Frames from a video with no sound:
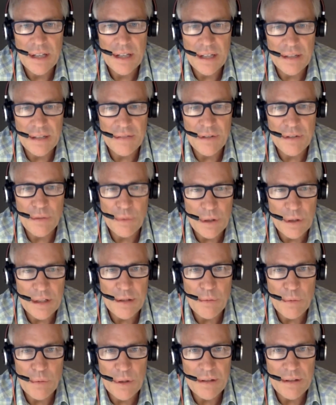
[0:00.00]
And if you
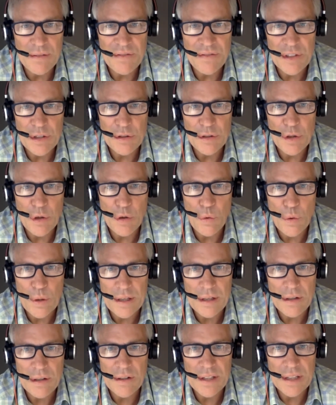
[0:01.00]
really want it filled
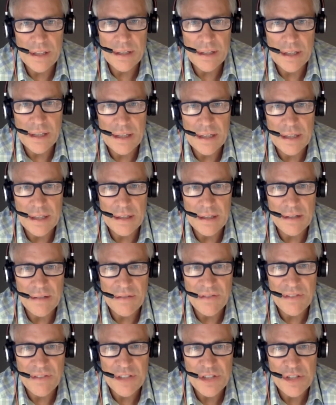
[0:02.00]
quickly and
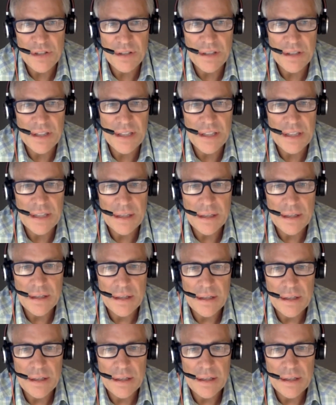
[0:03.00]
efficiently,